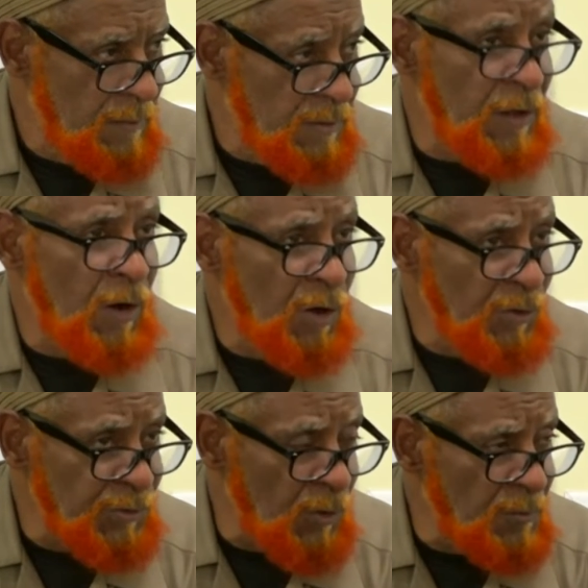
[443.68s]
But it
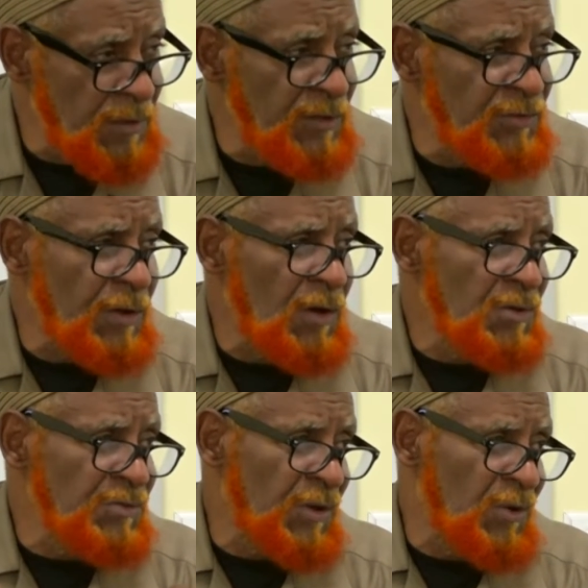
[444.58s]
also means
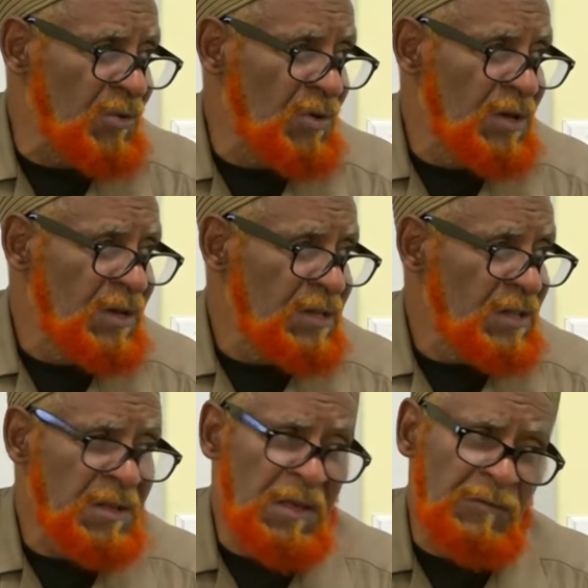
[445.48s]

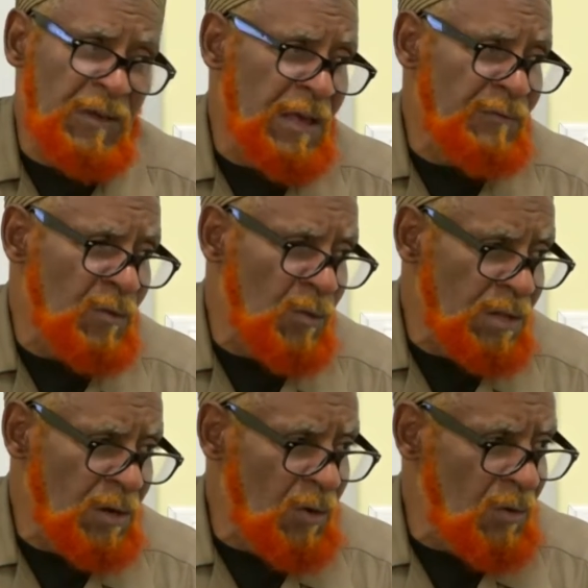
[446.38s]
even
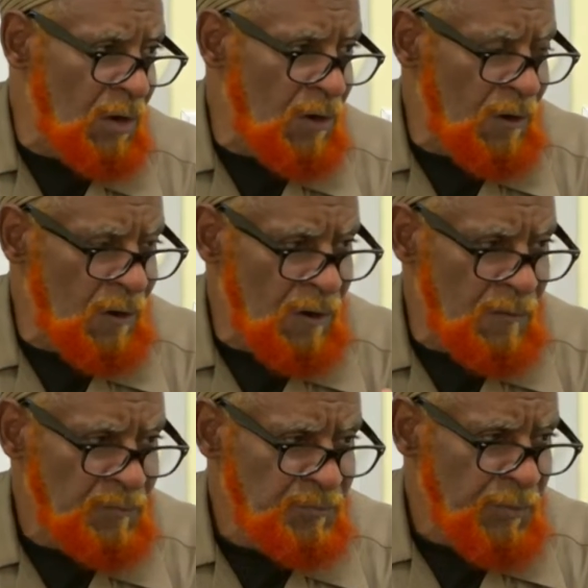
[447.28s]
you know,